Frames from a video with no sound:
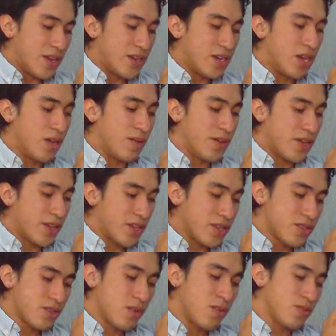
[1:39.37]
Now, it
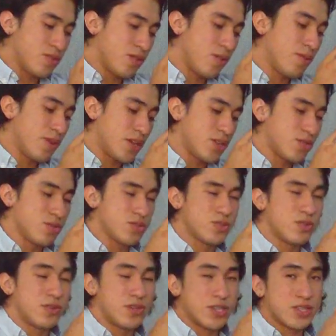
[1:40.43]
is also a way to
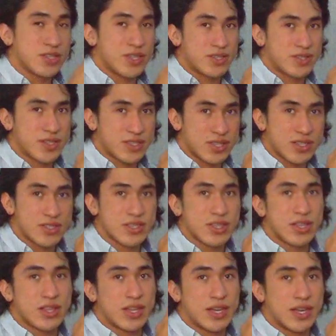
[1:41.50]
shorten distances,
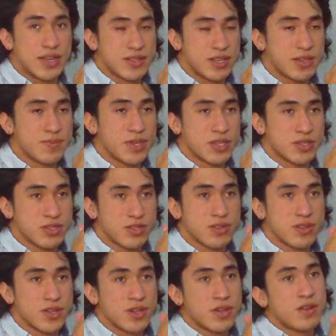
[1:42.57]
as I
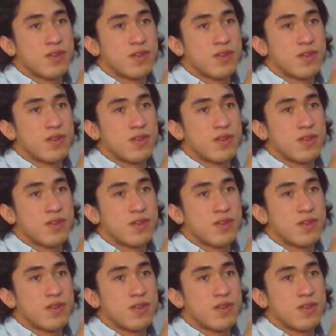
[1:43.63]
mentioned,